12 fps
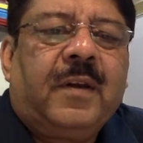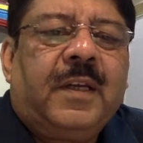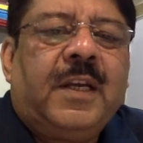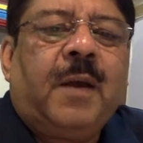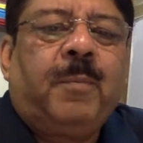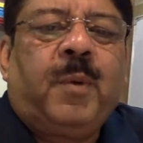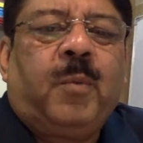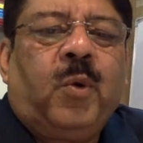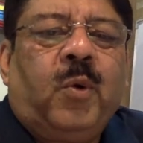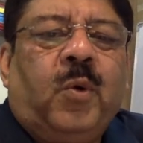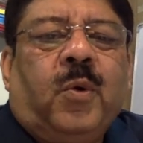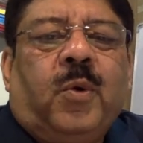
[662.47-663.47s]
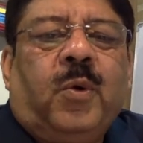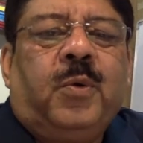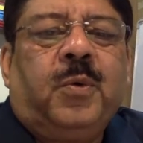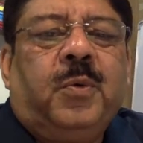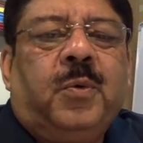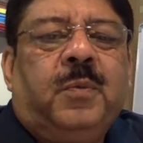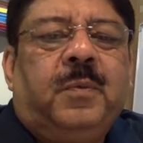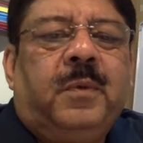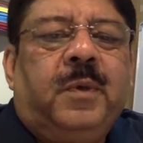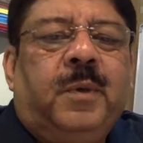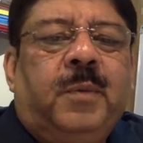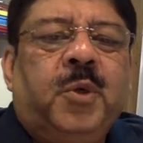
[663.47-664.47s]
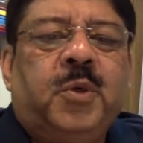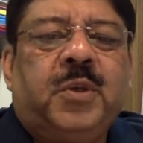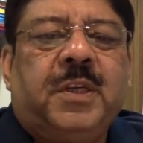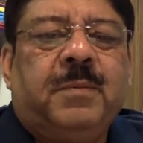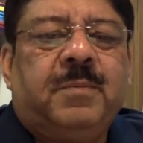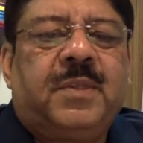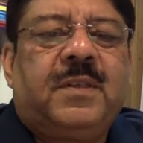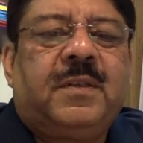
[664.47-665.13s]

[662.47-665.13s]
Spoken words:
Young people don't go to museums.